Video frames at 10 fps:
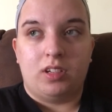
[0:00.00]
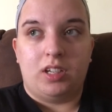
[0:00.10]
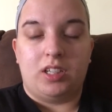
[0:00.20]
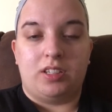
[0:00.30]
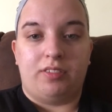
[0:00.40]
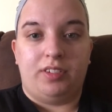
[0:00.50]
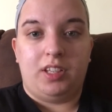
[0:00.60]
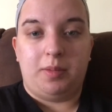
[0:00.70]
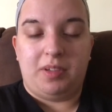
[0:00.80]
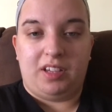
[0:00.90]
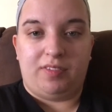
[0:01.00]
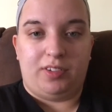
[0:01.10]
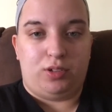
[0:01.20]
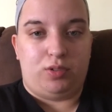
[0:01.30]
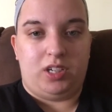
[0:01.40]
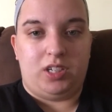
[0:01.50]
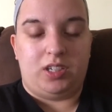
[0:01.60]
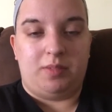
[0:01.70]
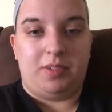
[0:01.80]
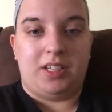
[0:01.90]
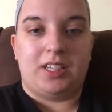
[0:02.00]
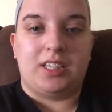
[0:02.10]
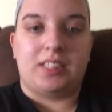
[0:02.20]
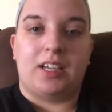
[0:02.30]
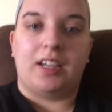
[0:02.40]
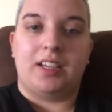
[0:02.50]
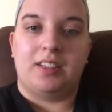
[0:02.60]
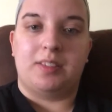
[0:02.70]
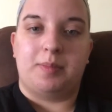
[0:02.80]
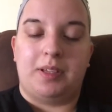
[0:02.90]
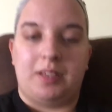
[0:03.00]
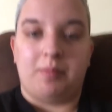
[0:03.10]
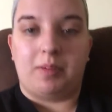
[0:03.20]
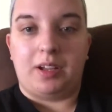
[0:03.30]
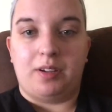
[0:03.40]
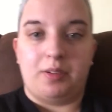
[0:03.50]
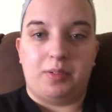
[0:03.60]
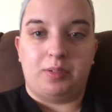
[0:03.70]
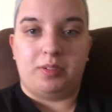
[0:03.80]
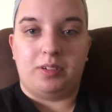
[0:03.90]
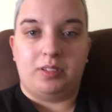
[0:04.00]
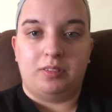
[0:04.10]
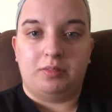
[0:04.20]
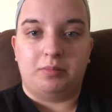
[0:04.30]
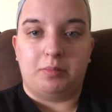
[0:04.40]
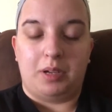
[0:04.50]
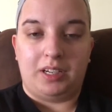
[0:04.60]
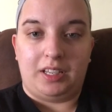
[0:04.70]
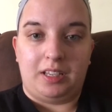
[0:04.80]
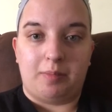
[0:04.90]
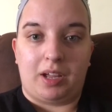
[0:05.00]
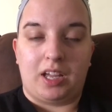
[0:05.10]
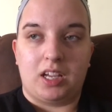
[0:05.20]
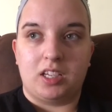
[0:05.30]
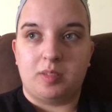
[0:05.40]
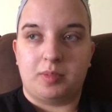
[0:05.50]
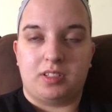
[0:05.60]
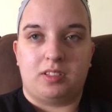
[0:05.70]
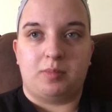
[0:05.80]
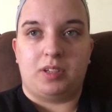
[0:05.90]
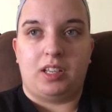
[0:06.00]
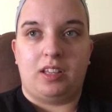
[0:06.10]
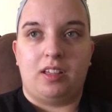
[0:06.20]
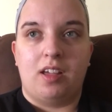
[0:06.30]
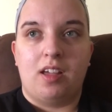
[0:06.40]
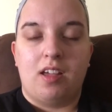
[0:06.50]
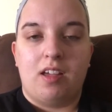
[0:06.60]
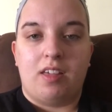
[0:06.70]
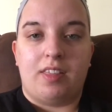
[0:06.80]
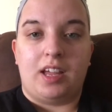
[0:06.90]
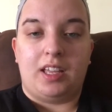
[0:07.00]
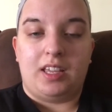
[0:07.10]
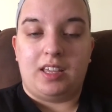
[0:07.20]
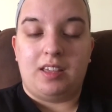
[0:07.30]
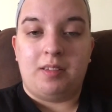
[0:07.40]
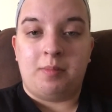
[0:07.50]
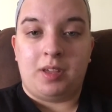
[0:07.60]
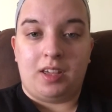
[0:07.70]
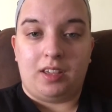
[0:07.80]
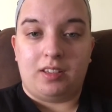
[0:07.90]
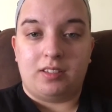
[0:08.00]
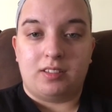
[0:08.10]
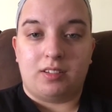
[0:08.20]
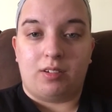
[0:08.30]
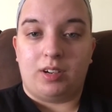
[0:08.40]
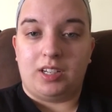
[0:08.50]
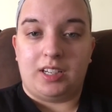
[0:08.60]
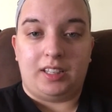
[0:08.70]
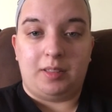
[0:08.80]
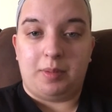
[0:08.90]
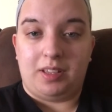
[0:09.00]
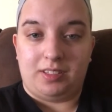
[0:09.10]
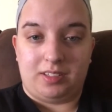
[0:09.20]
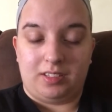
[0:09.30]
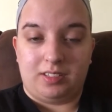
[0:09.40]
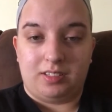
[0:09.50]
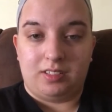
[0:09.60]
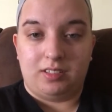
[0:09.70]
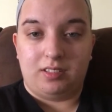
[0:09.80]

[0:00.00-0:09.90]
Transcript: It's a really big frustration because I spent my own money, my husband's money, that he makes on a daily basis